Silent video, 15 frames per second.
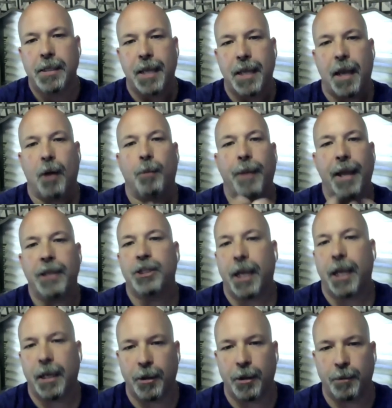to help
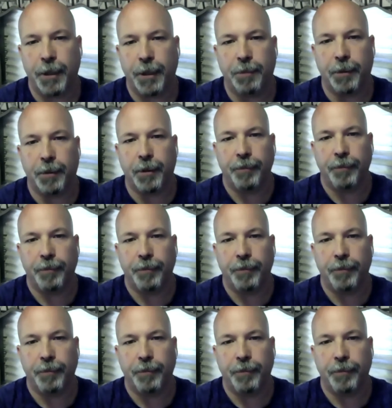educate other people.